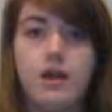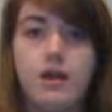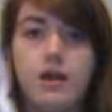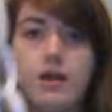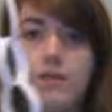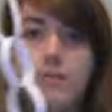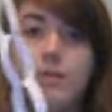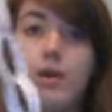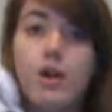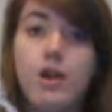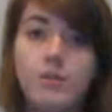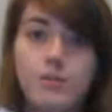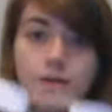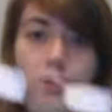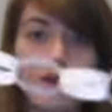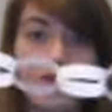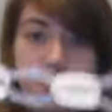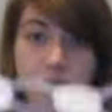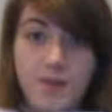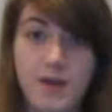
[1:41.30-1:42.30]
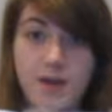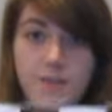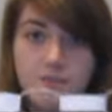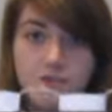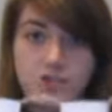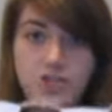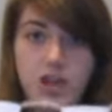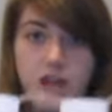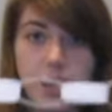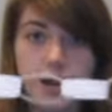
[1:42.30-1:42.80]
A polymer is a paper
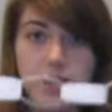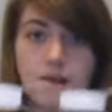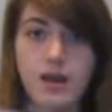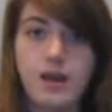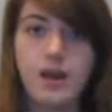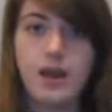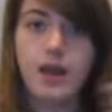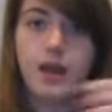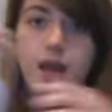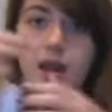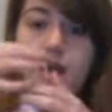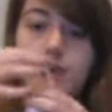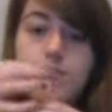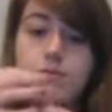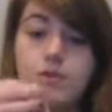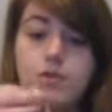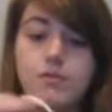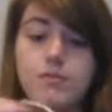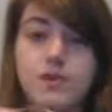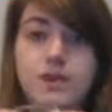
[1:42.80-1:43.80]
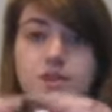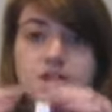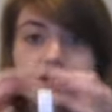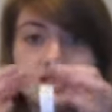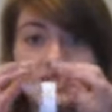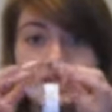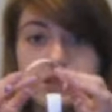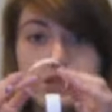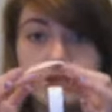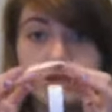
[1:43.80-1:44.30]
chain, and a monomer is
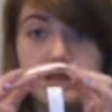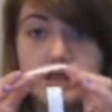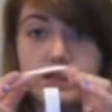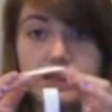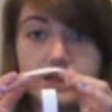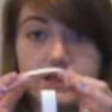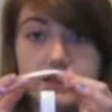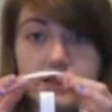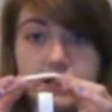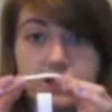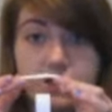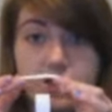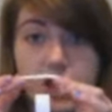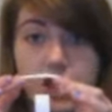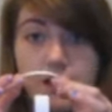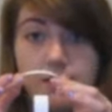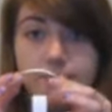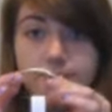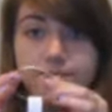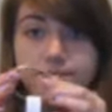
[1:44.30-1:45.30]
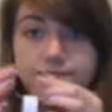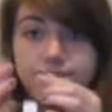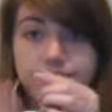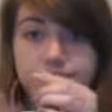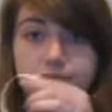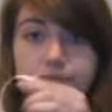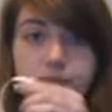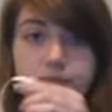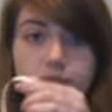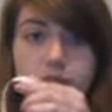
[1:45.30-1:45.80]
a single link in that chain.
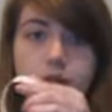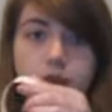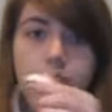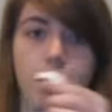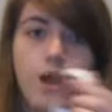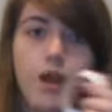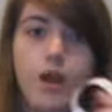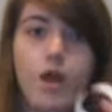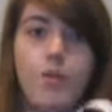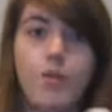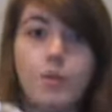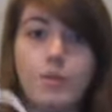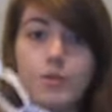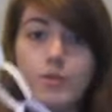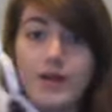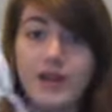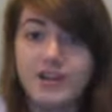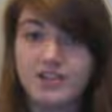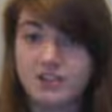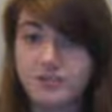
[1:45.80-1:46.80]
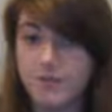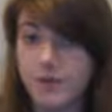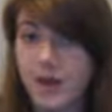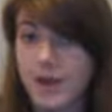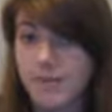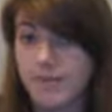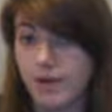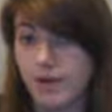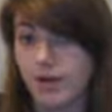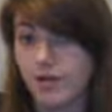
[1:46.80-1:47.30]
When we run out of
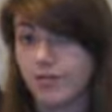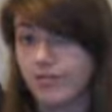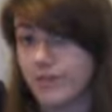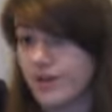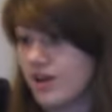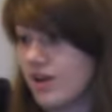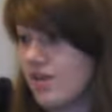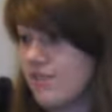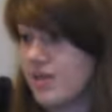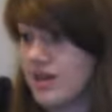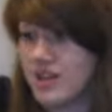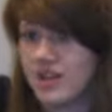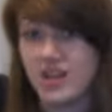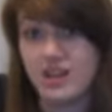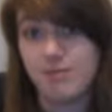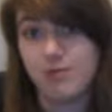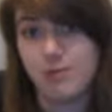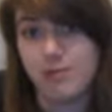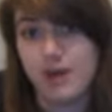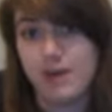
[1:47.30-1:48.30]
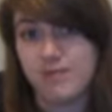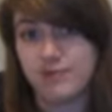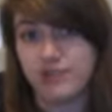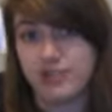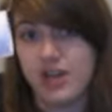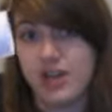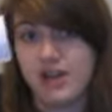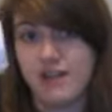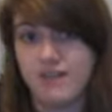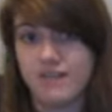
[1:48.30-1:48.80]
paper, we can't make any more paper
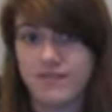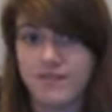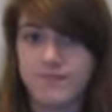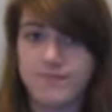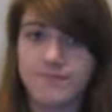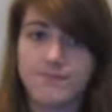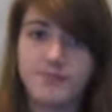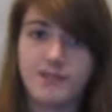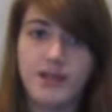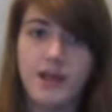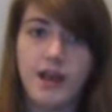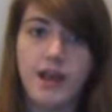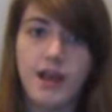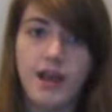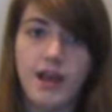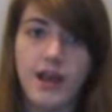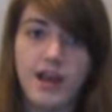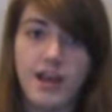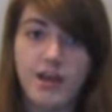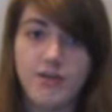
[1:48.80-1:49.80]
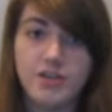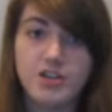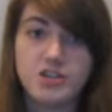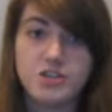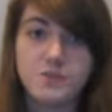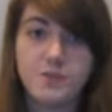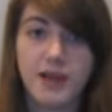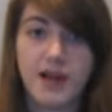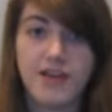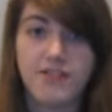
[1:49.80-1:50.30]
chains. Now
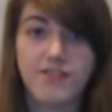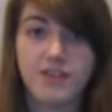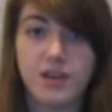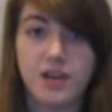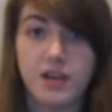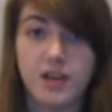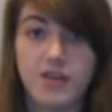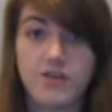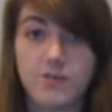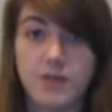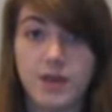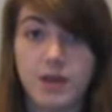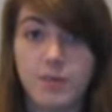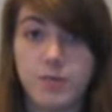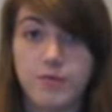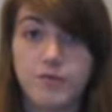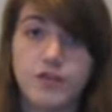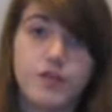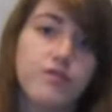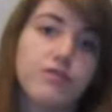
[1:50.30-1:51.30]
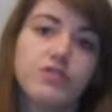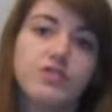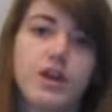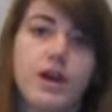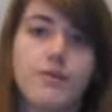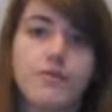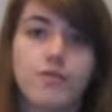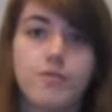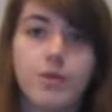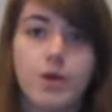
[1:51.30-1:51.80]
each plastic is made up of different
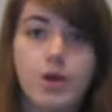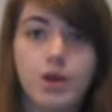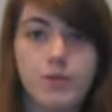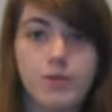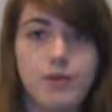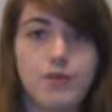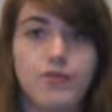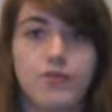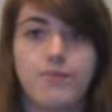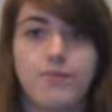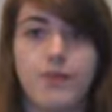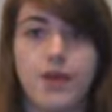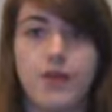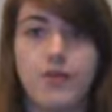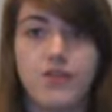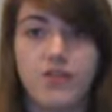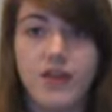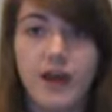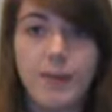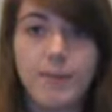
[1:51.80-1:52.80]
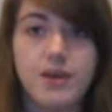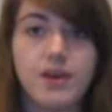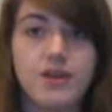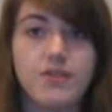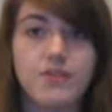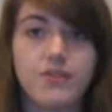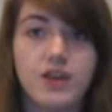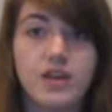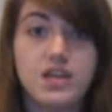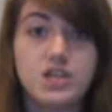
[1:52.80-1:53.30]
types of polymers, so that
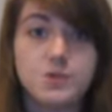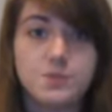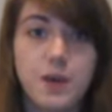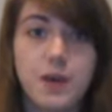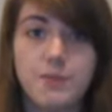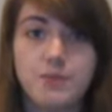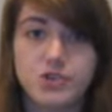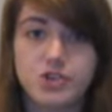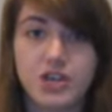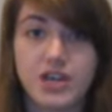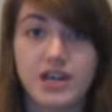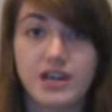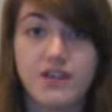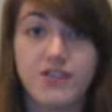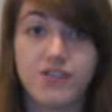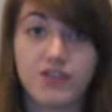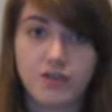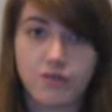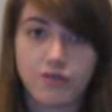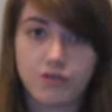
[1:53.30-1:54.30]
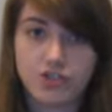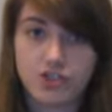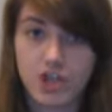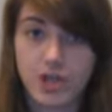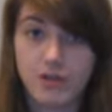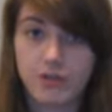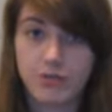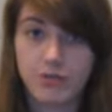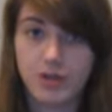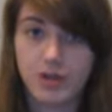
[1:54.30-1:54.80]
means each paper chain is a different
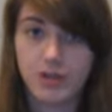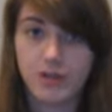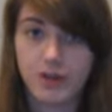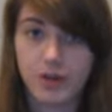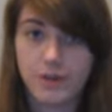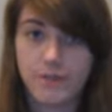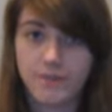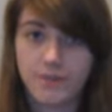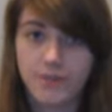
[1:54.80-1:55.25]
shape to another.